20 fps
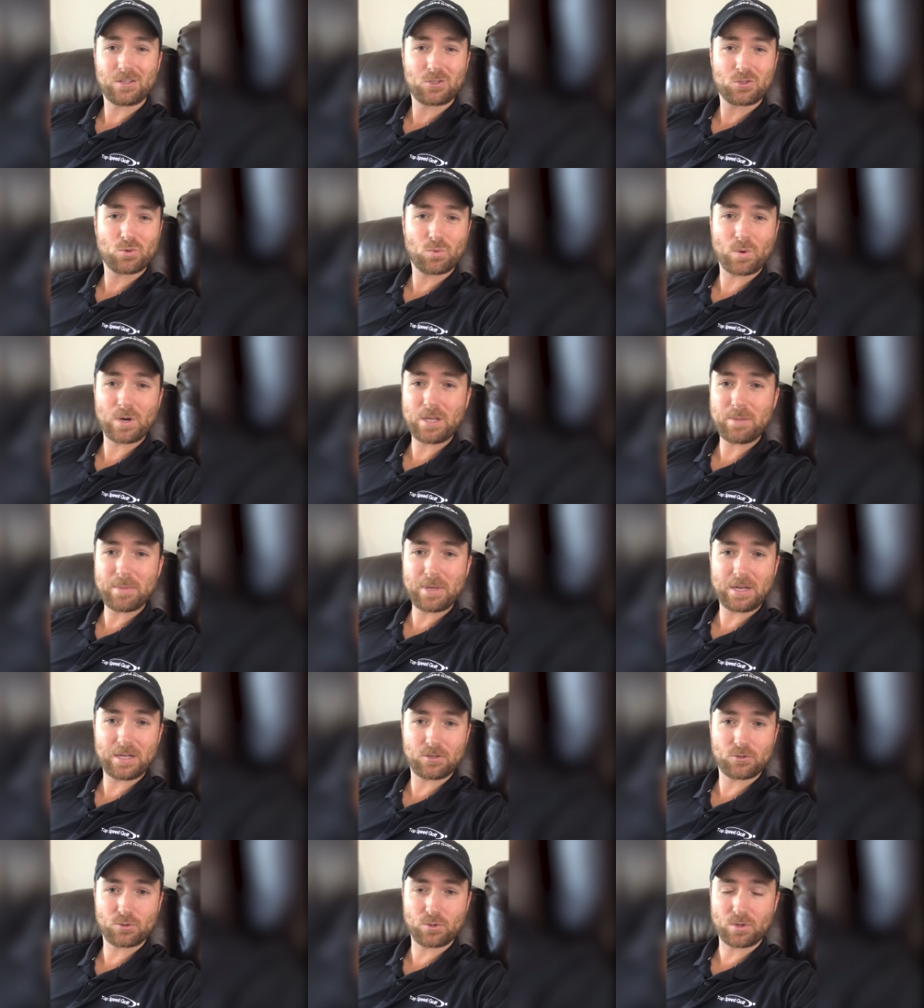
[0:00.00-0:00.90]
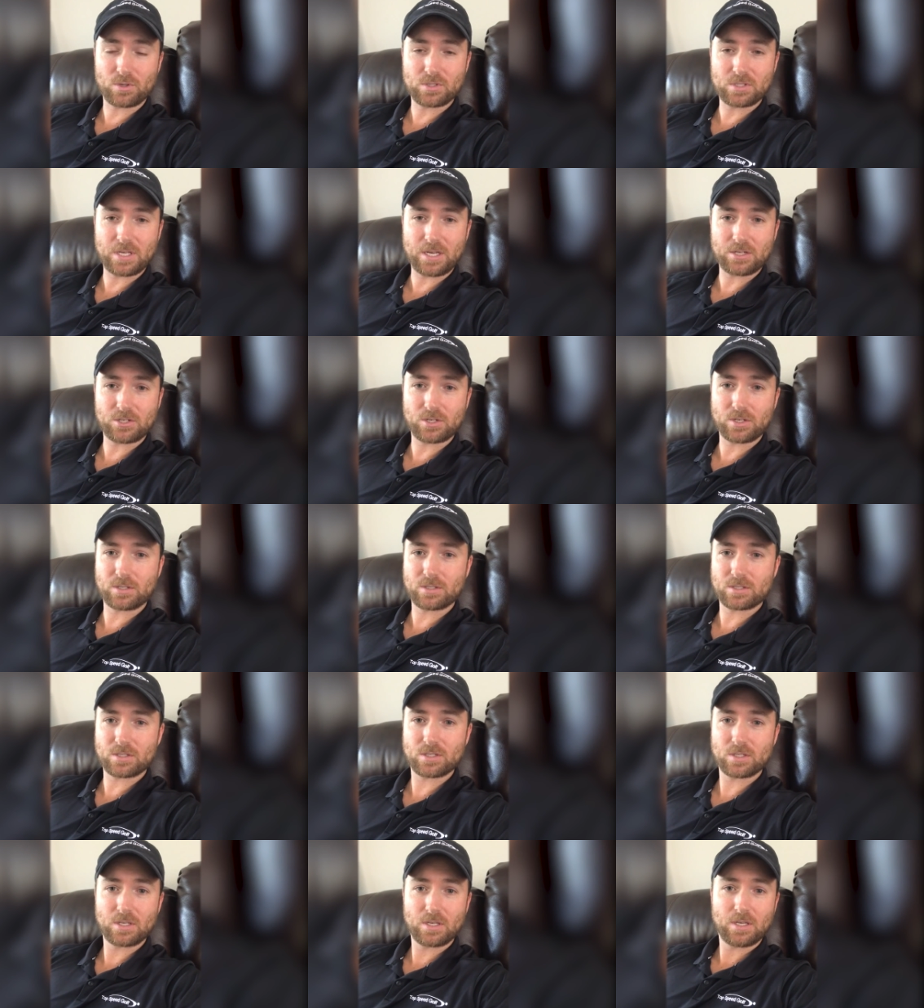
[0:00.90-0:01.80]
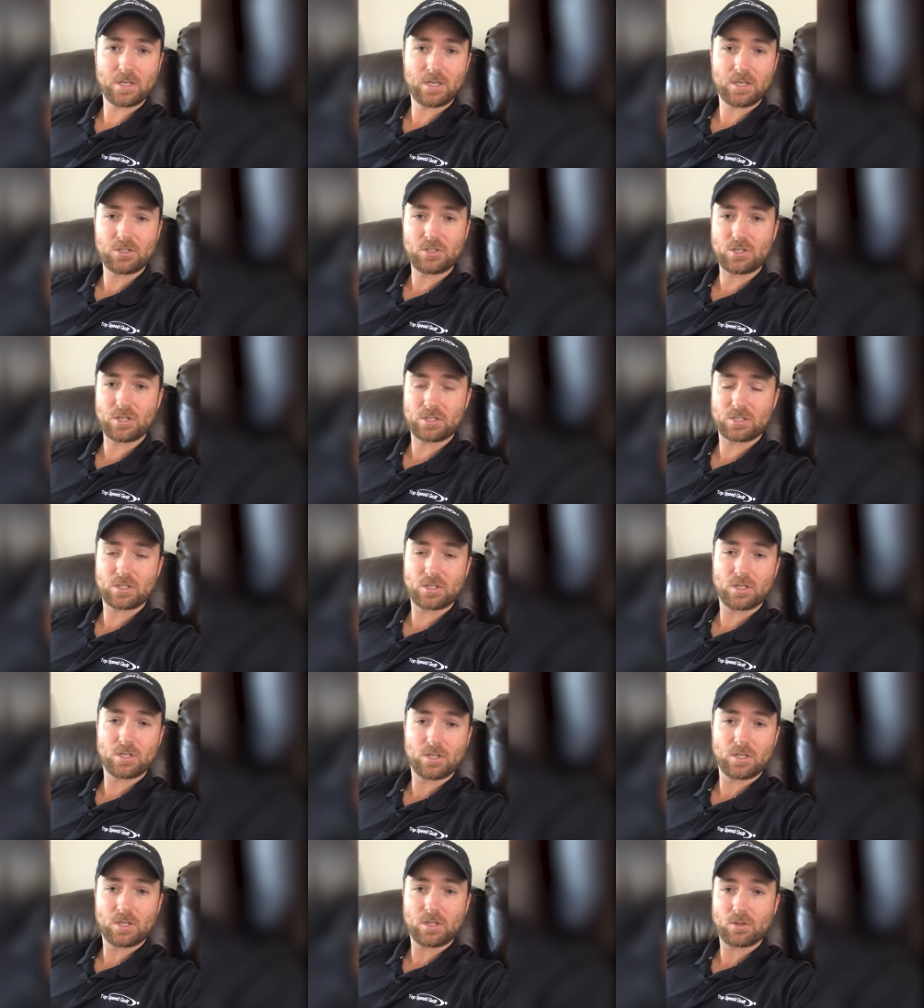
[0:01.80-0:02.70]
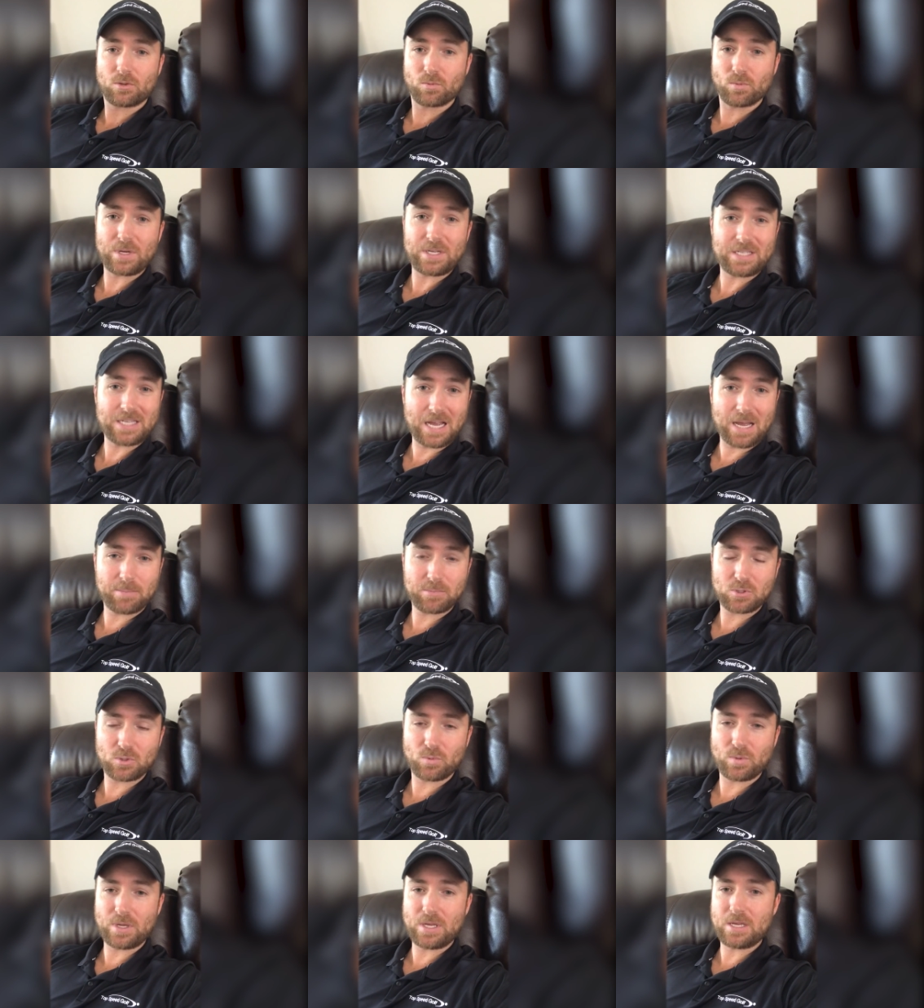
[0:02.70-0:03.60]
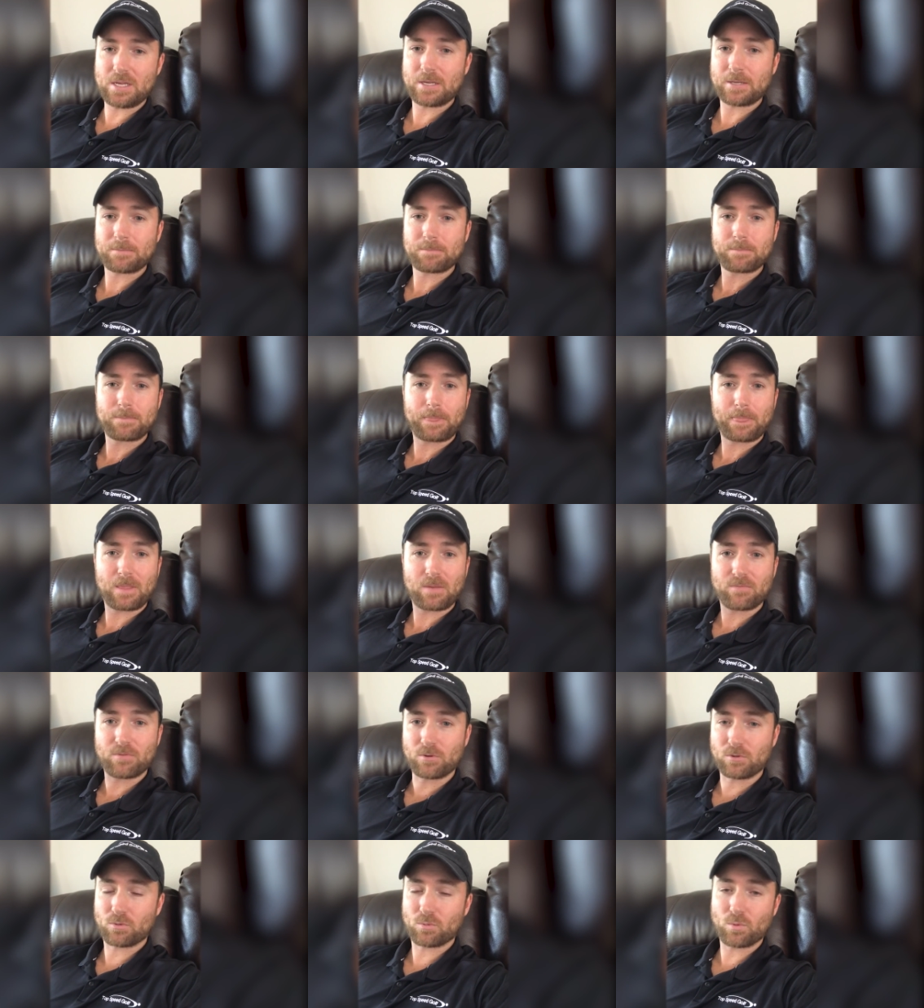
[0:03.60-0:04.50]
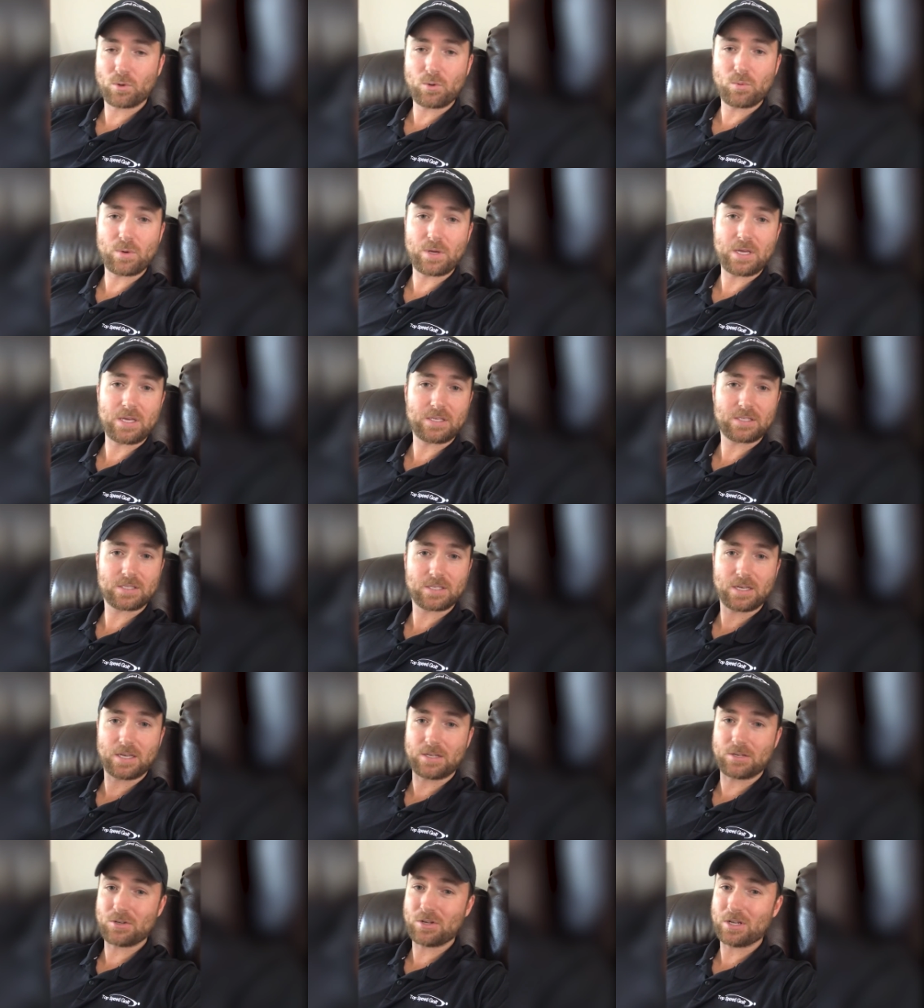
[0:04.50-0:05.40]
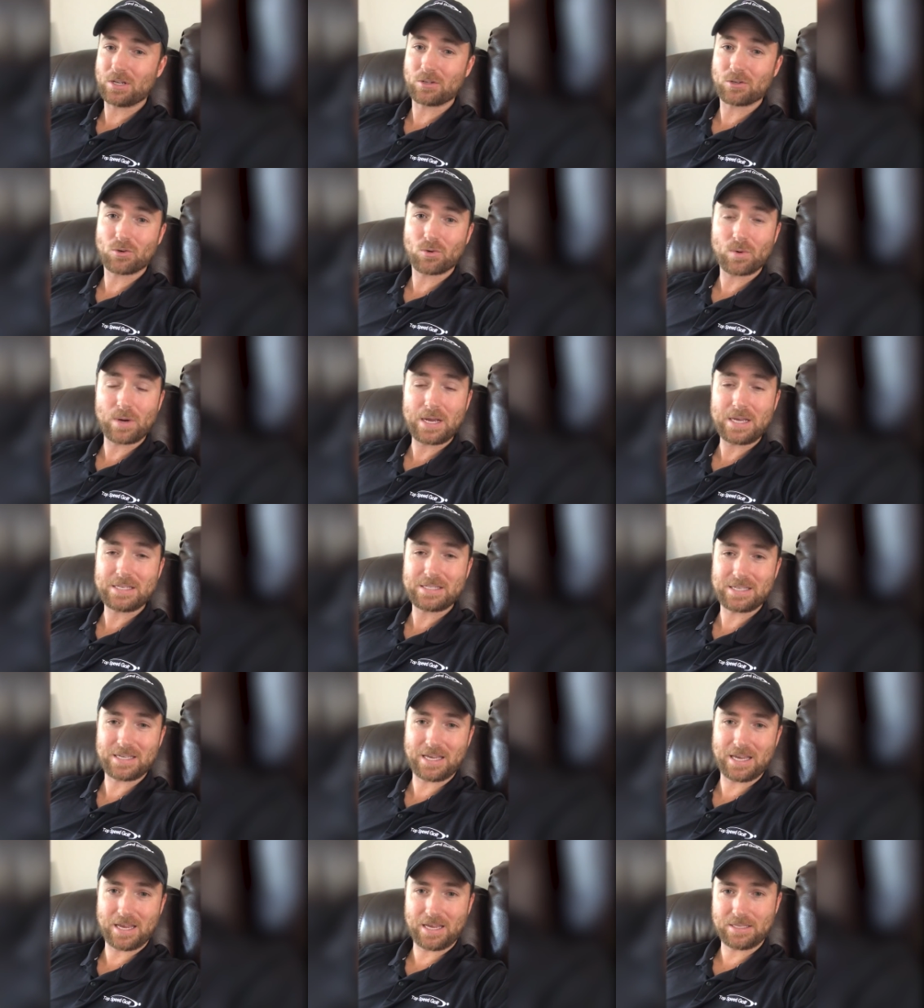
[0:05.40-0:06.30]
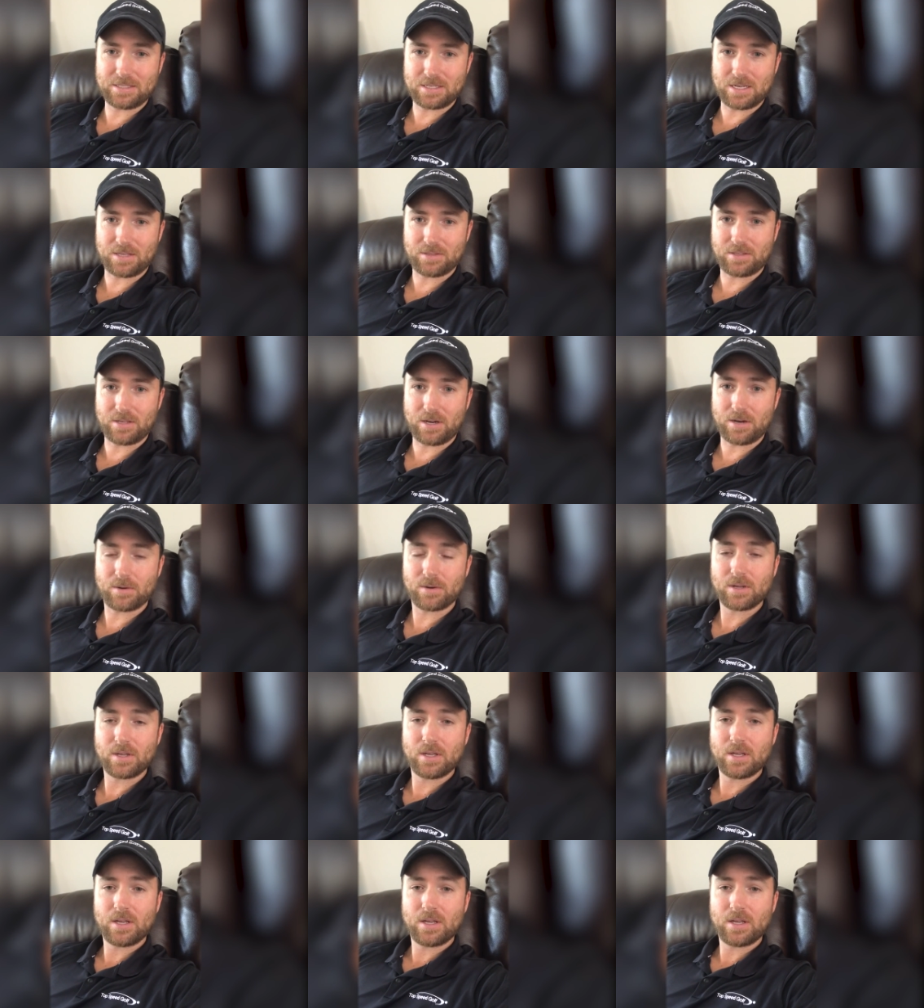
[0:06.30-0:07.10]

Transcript: 20-minute drill sessions, just three times a week for three weeks, and you're getting crazy gains out there.